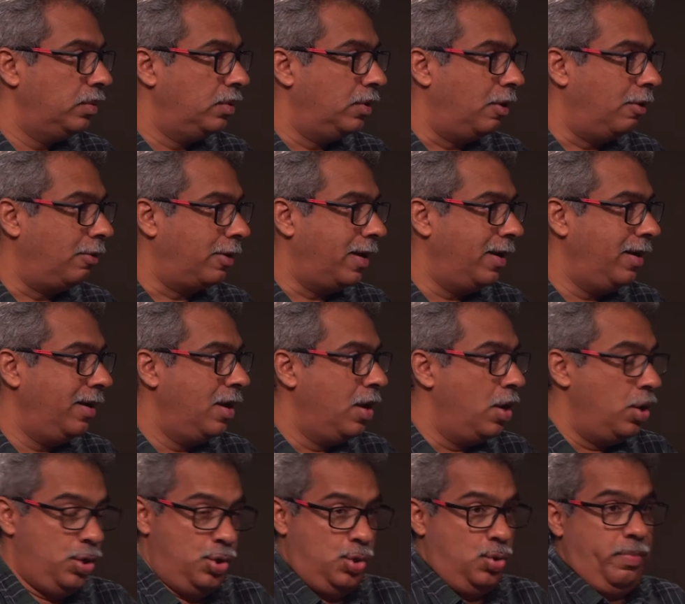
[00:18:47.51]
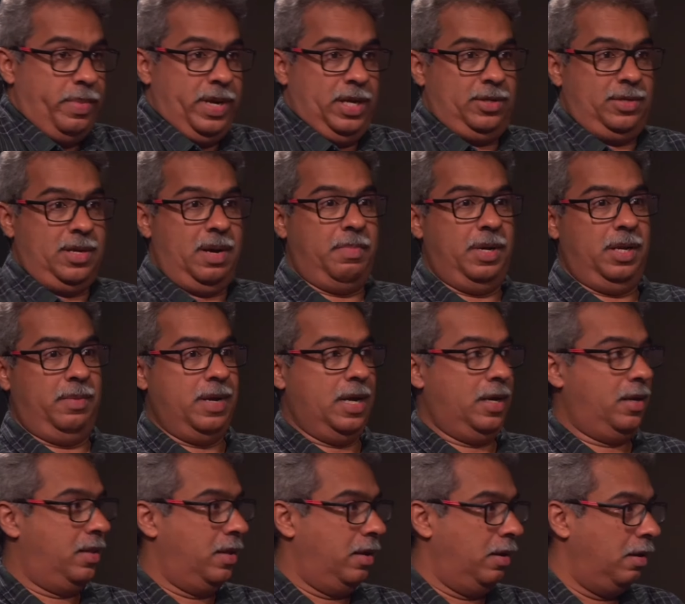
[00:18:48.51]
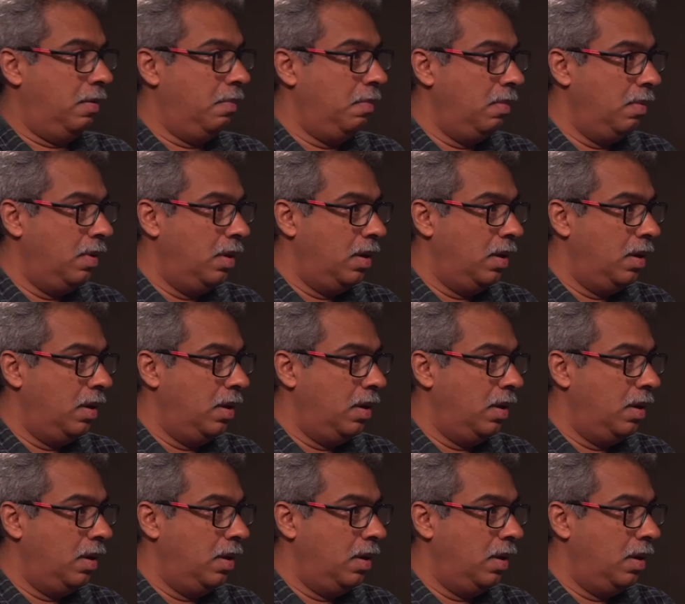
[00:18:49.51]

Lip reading: Okay? You meet somebody better than him.